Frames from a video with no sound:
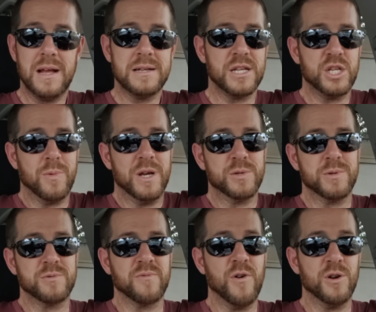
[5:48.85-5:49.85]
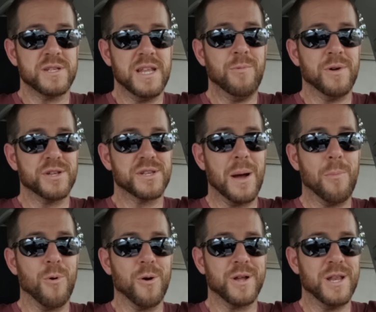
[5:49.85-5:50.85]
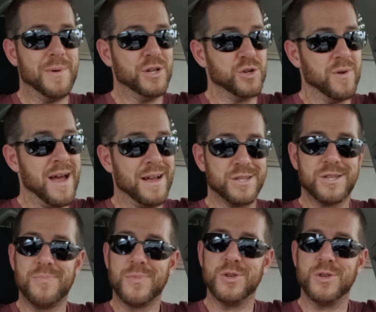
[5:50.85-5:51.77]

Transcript: Situation was reversed, and he wanted to stop working, you bet your ass.